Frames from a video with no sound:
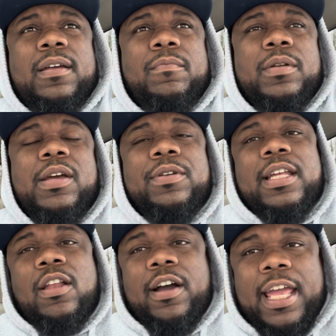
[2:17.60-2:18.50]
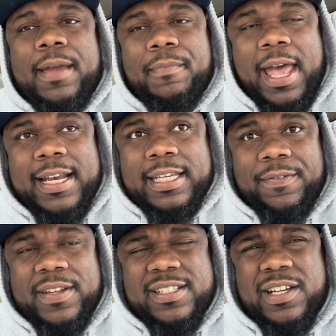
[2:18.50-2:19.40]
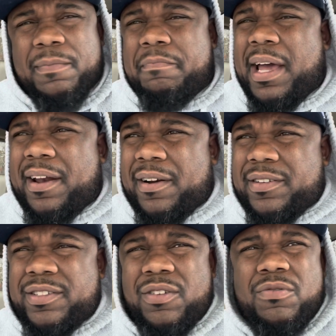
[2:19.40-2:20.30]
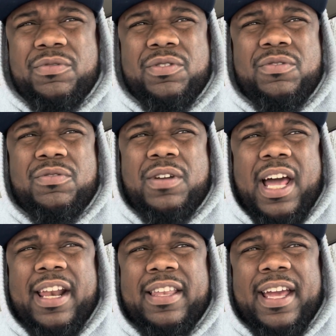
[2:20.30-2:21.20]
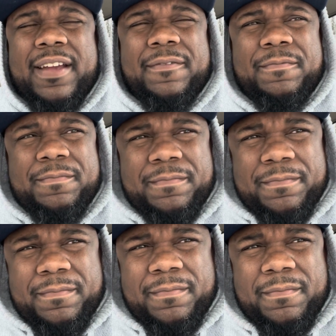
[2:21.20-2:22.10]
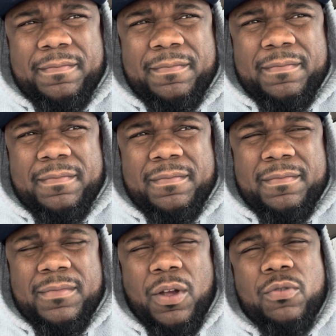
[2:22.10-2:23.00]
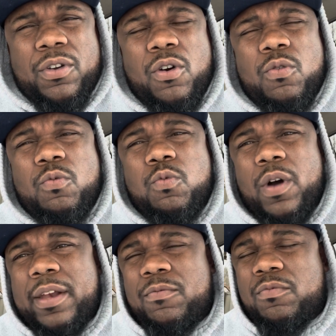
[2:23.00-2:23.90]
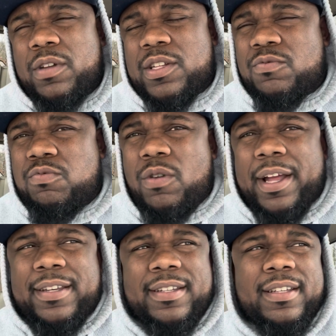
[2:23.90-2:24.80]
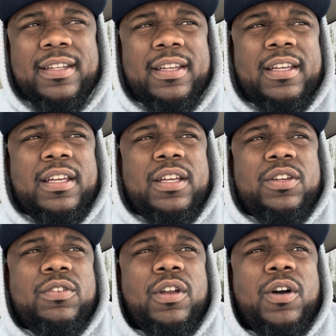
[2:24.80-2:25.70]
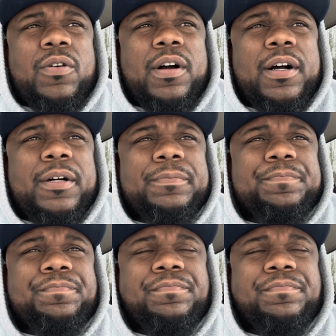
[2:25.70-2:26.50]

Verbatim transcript: But then when D Law came back, defense looked better. So you, you kind of like don't know what is what. You know, um,